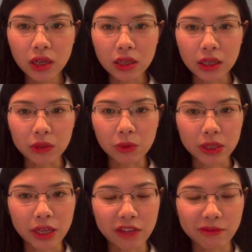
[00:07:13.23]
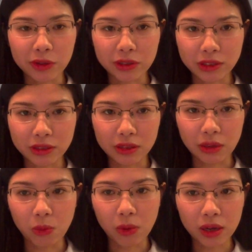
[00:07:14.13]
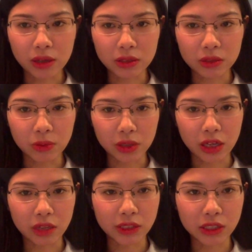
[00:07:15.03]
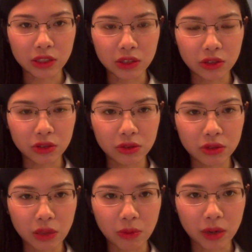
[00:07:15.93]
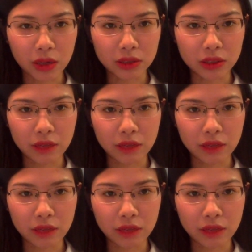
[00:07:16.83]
like what kind of person they want, what kind of skill they want.